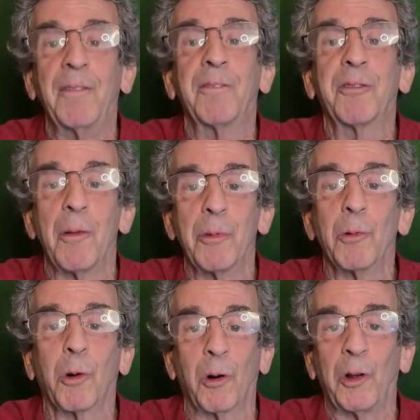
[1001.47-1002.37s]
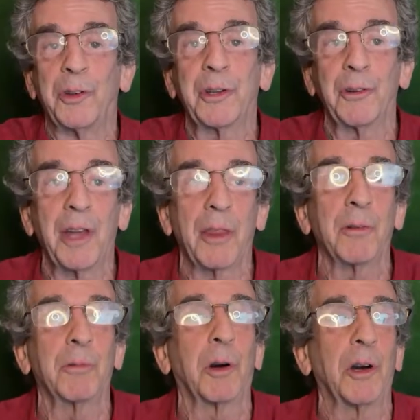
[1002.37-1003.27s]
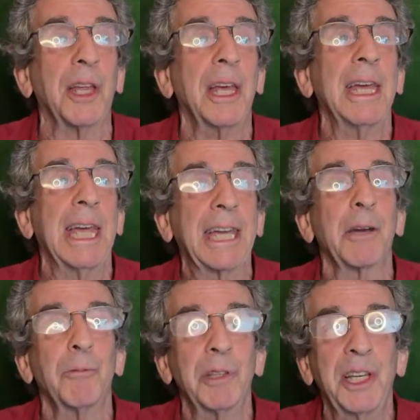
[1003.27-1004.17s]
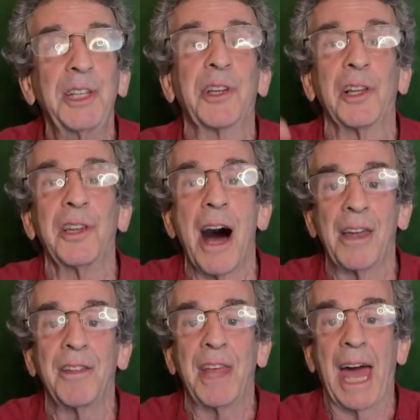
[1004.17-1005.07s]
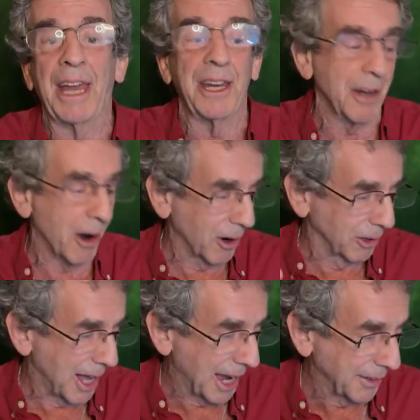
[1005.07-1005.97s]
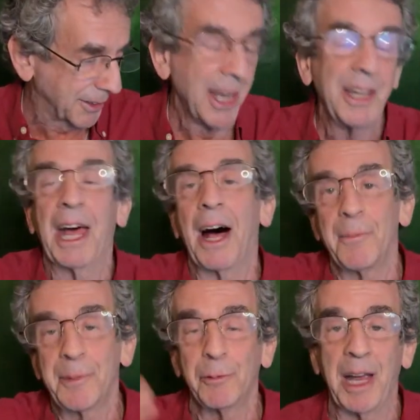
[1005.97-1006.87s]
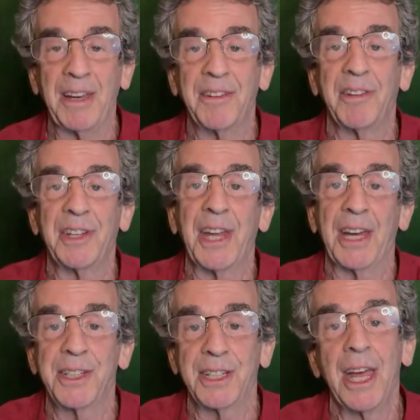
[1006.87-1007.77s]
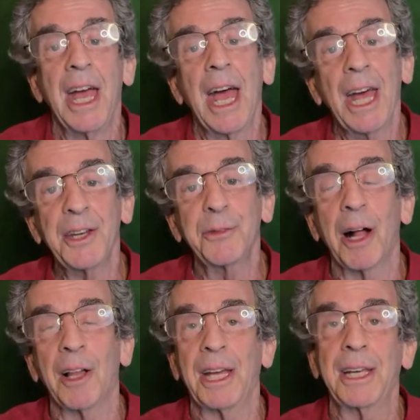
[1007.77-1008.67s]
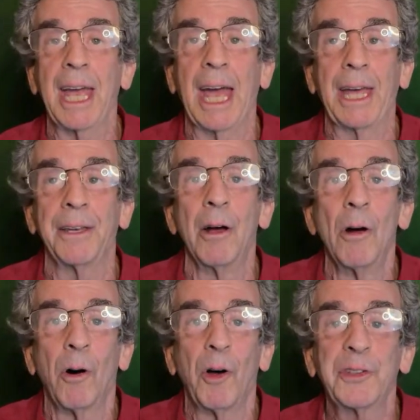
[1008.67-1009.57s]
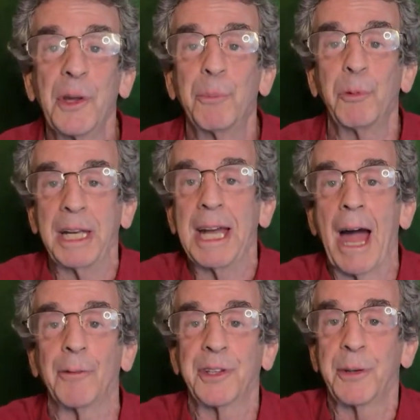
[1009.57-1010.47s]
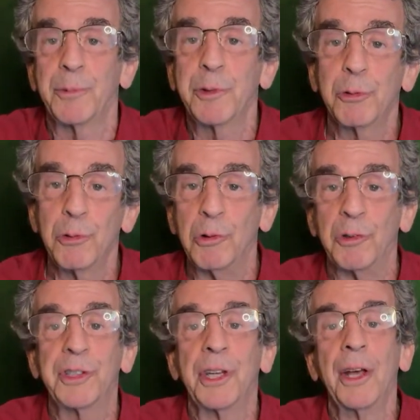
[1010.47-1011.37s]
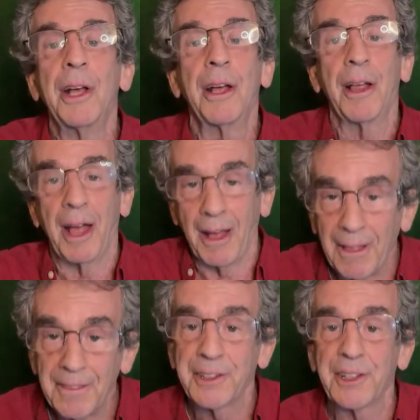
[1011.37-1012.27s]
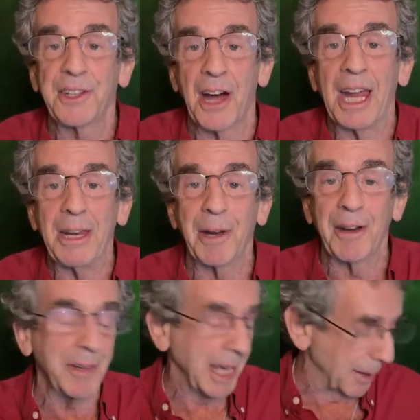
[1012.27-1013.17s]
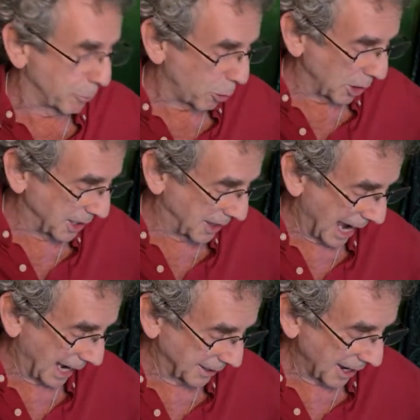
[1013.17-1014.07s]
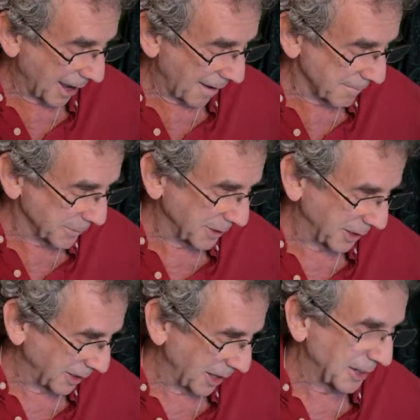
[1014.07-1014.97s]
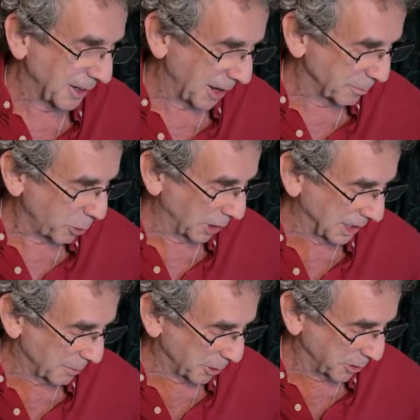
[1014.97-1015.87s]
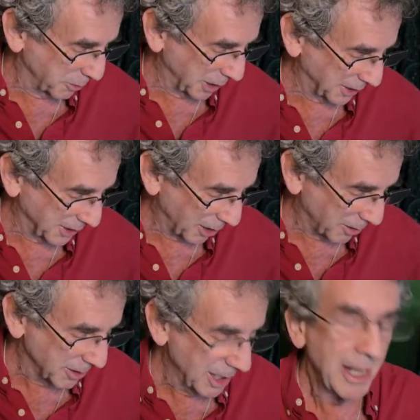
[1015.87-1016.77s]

from the world. So in other words, it can release a lot of that in our lives to help the ways of ascension. And as well, it can also bring out some truths in the society. But let me get more into that in point number 3. So